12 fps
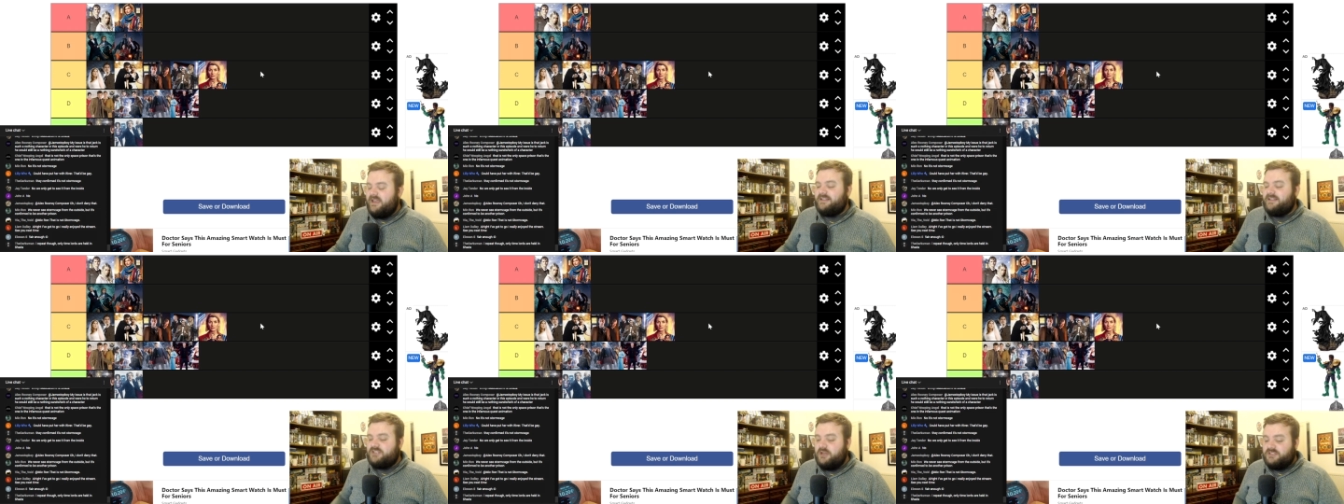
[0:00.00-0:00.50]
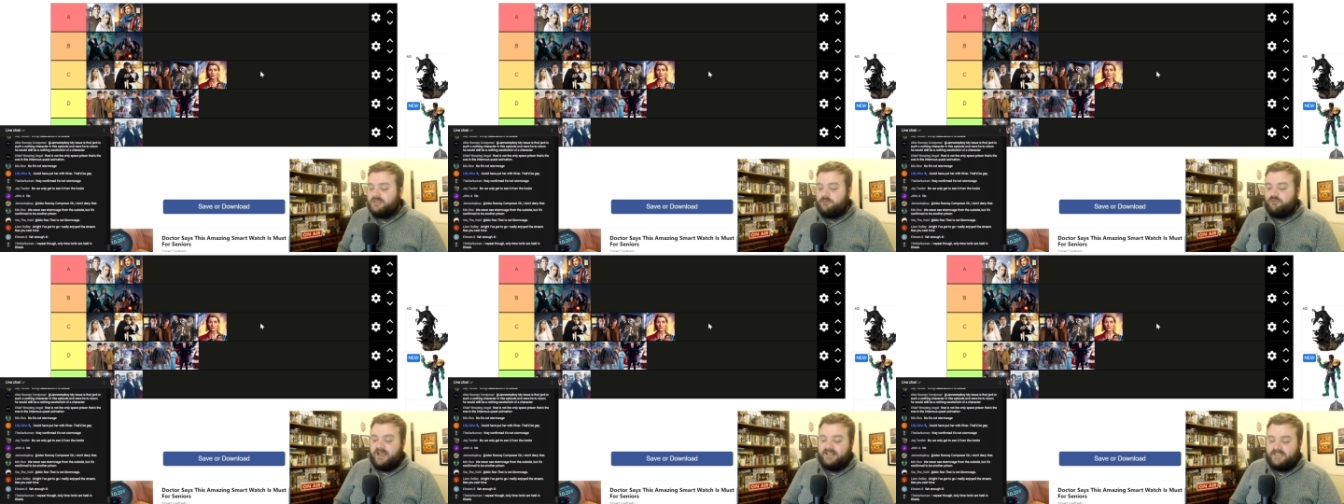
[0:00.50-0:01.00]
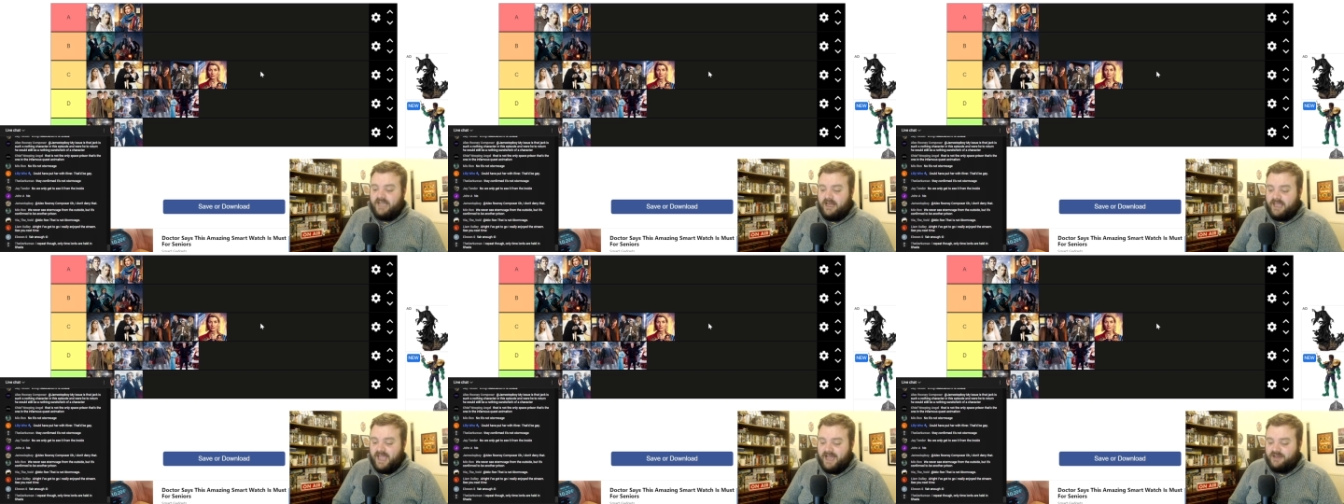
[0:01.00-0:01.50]
It's got some great
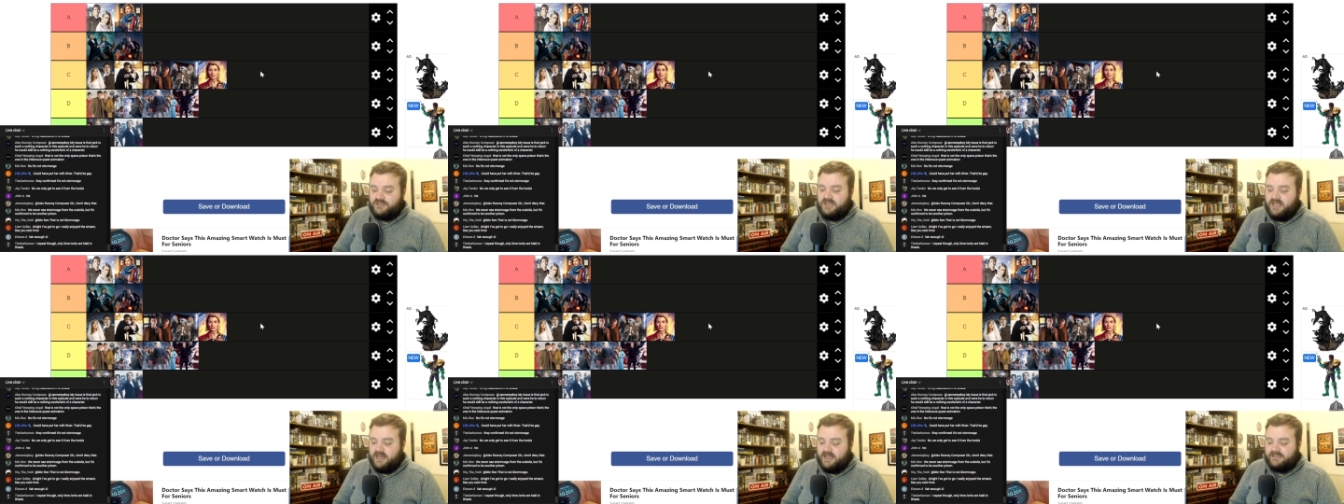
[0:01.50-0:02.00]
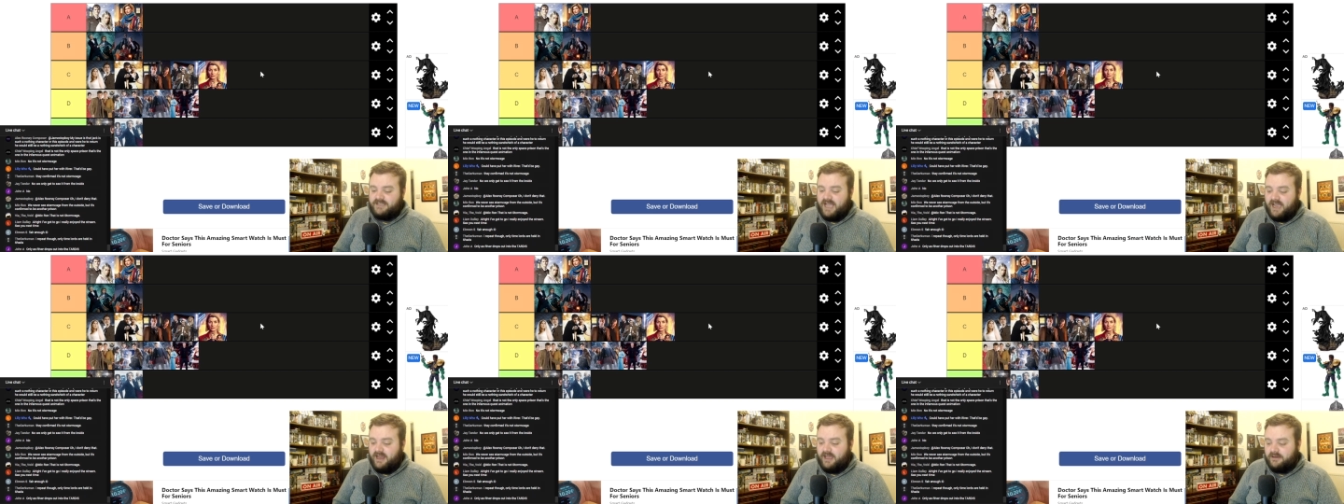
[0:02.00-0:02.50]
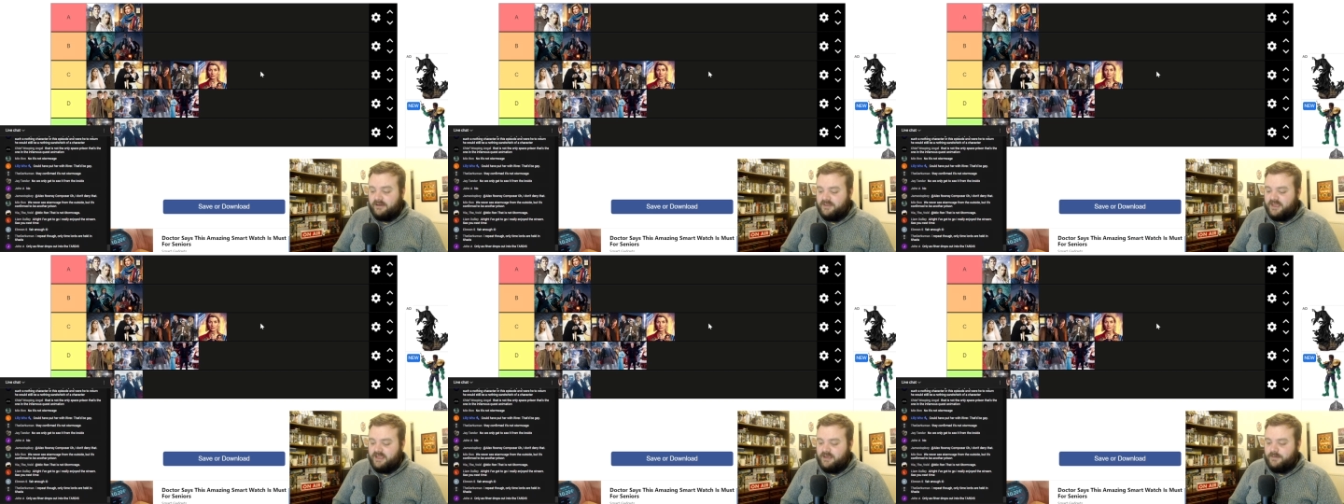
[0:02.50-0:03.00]
Dalek action in it. I like
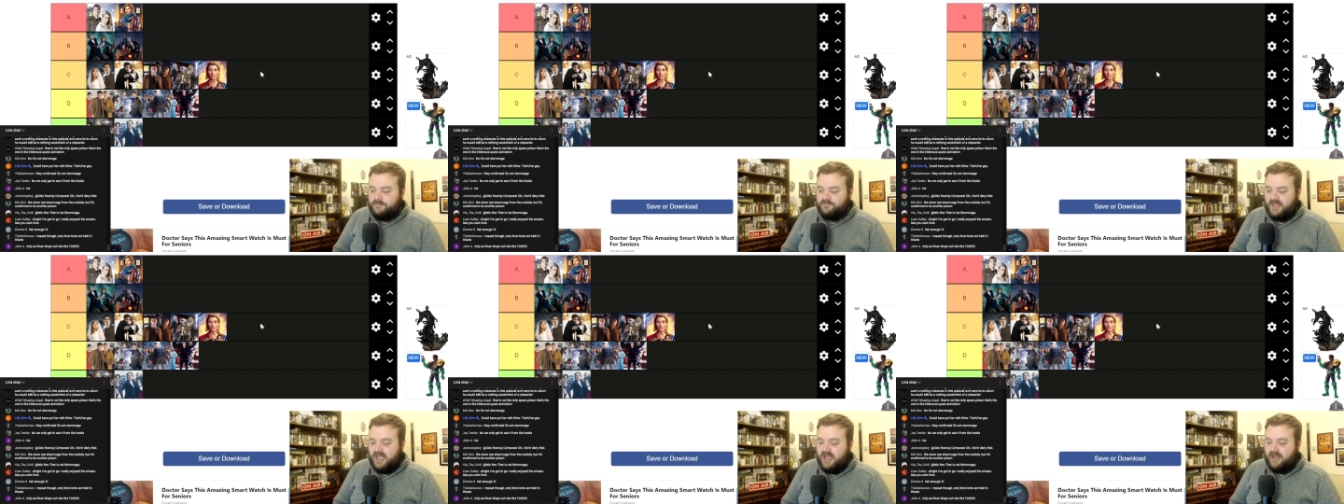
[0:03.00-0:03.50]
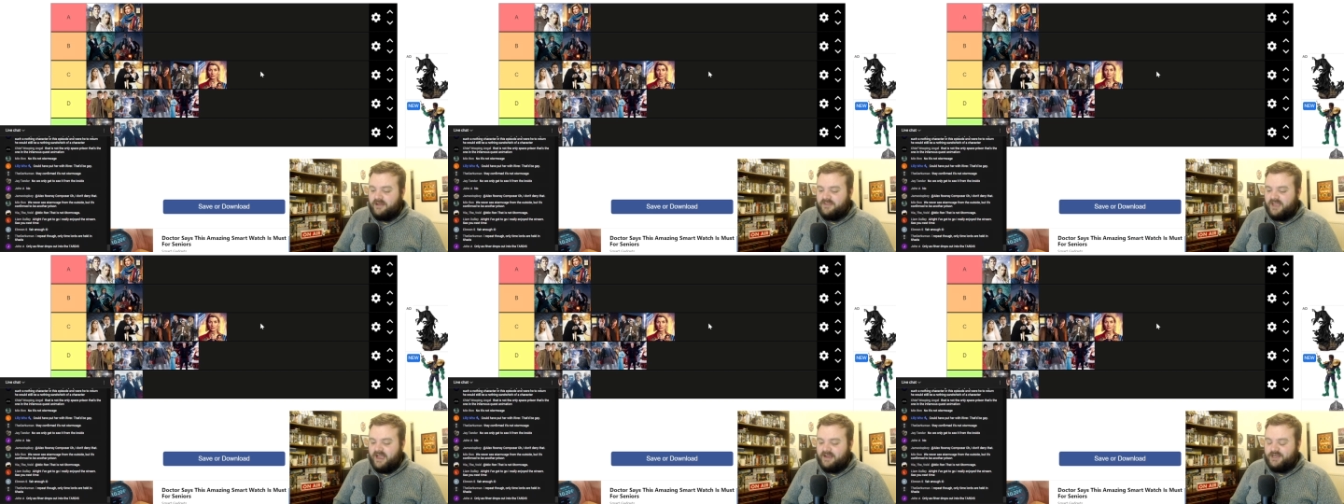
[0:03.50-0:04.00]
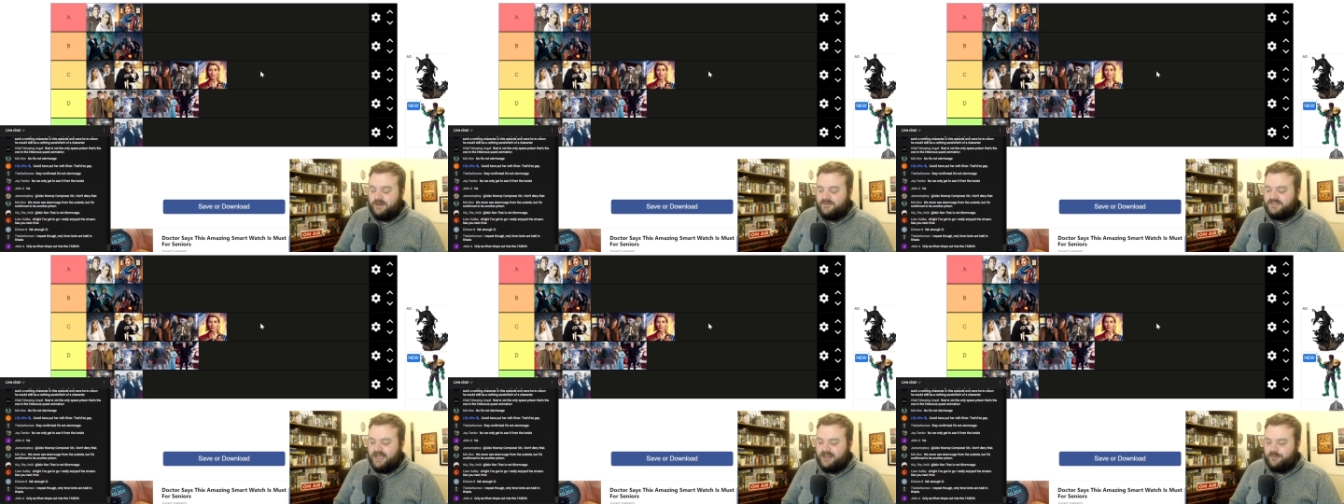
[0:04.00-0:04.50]
the uh, the idea
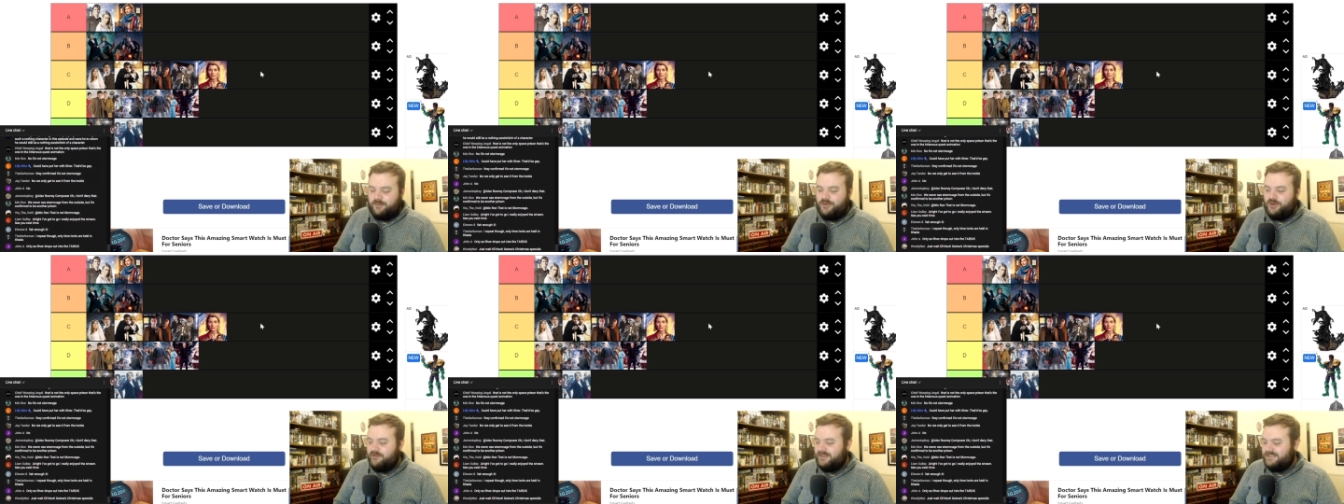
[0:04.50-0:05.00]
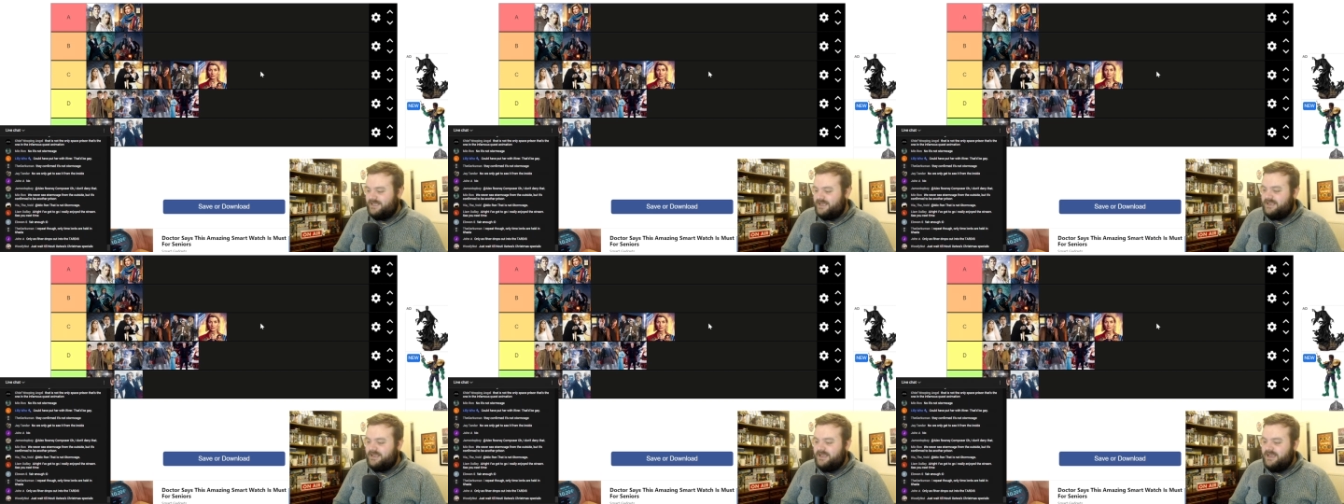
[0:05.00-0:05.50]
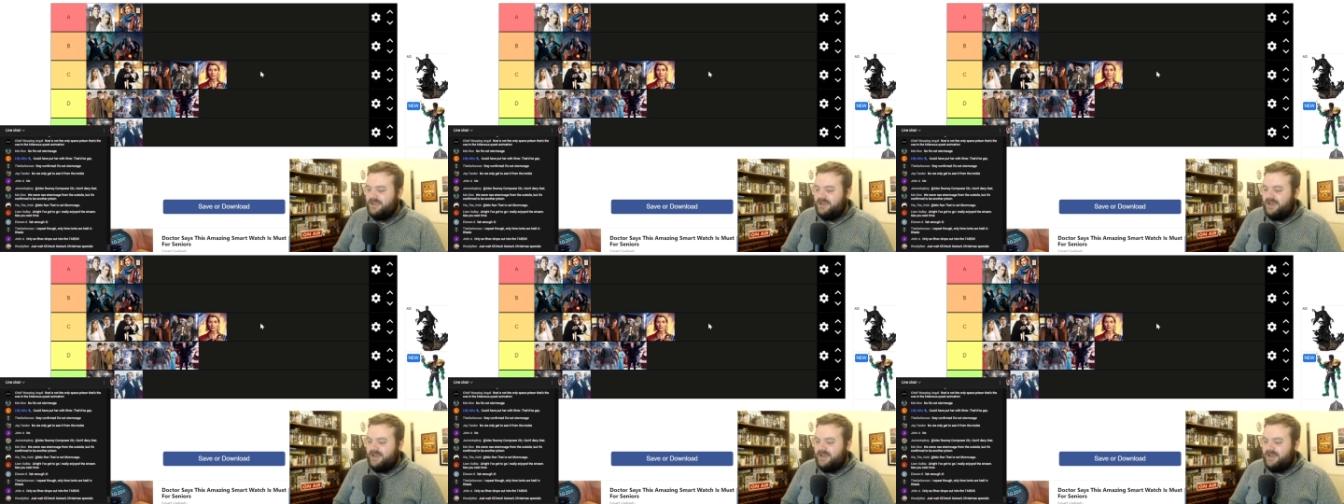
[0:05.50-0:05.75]
of Dalek purity